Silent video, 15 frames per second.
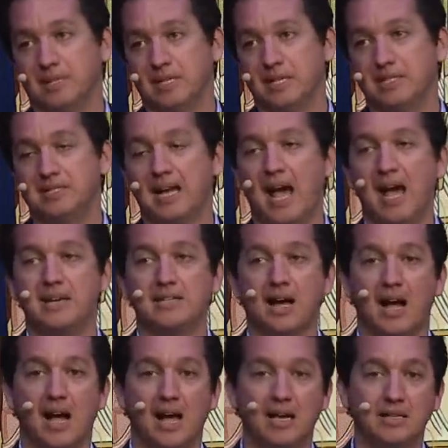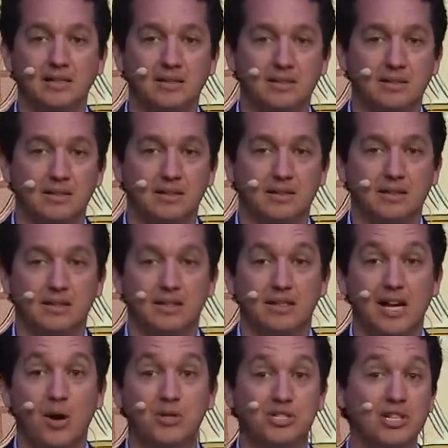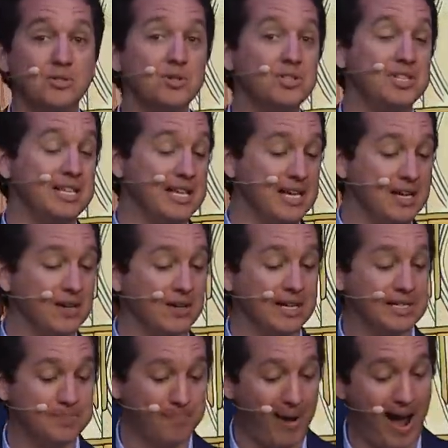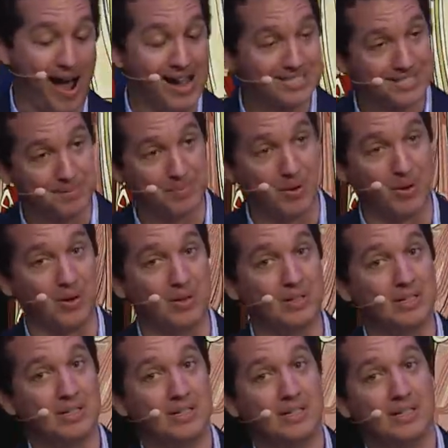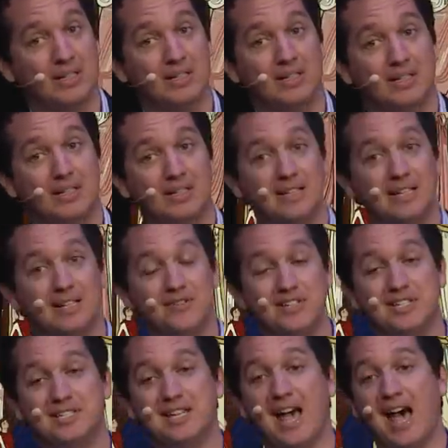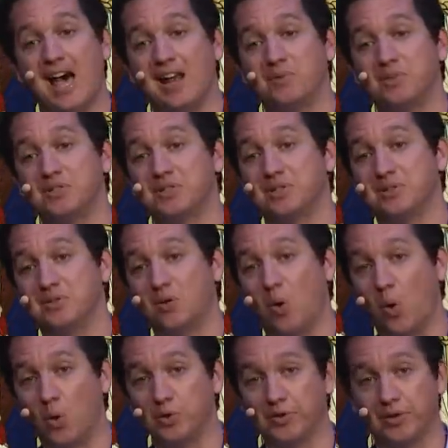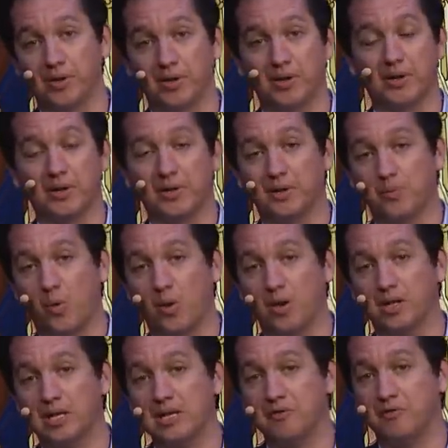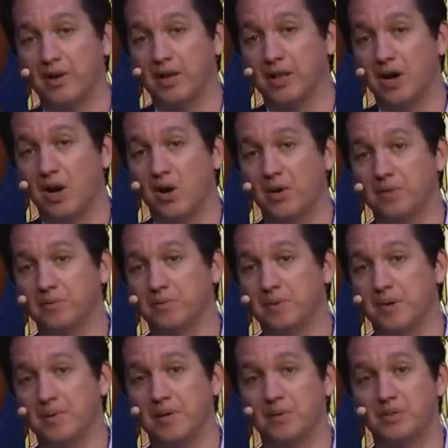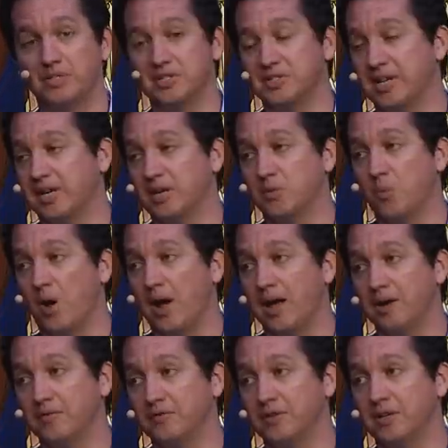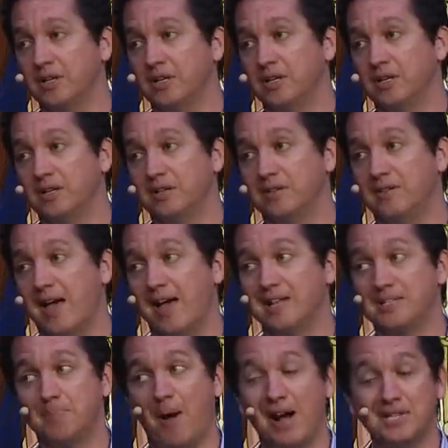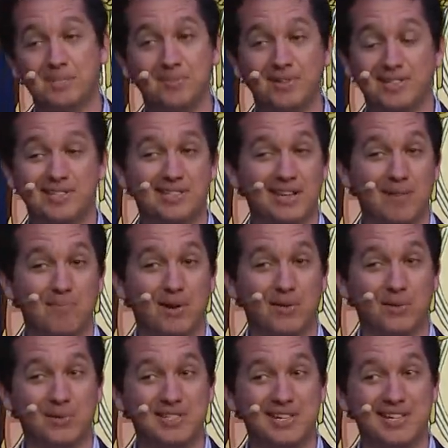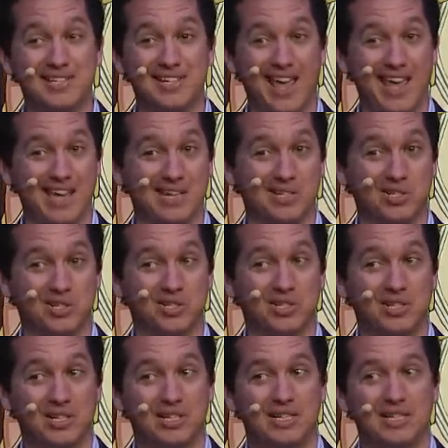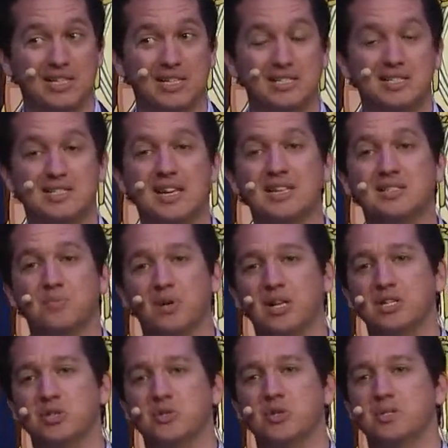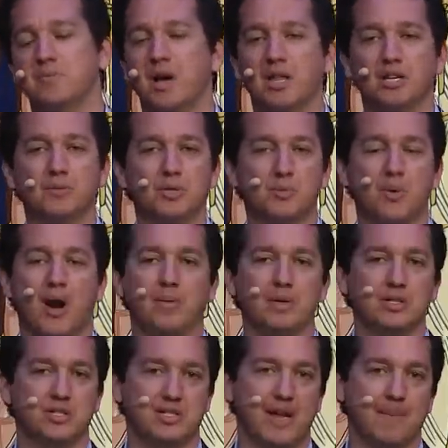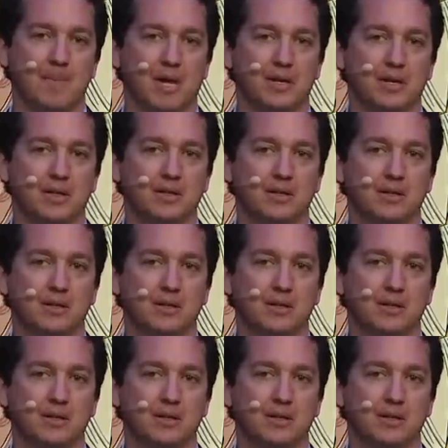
His dad died. Now, it's interesting here, it's possible if his dad was an older, more elite fellow, and maybe it was his second wife, that it's possible his stepmother was his age. Because it says relations with his mother, but it's probably his stepmother.